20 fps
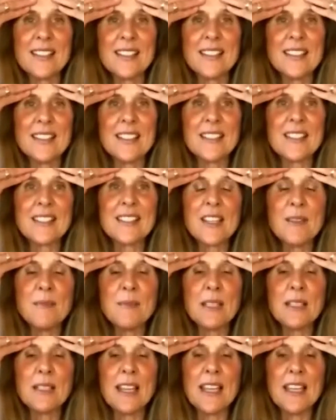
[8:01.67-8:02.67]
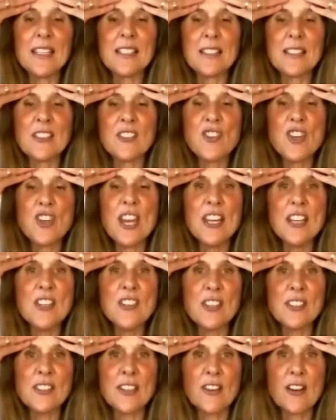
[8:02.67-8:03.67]
that stimulate
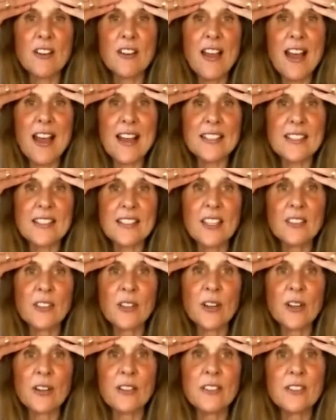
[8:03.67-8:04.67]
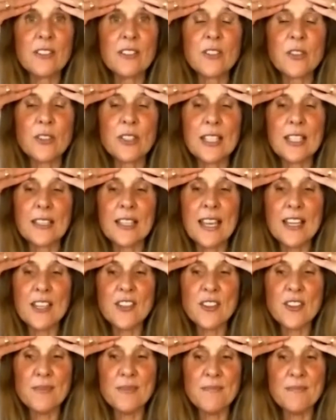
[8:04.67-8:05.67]
changes in our vascular
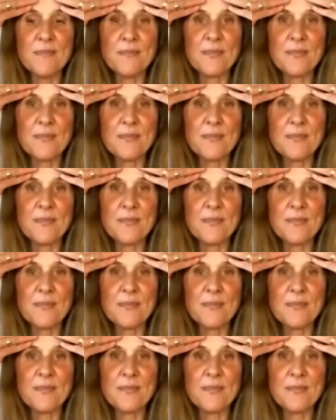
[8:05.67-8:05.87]
circulation.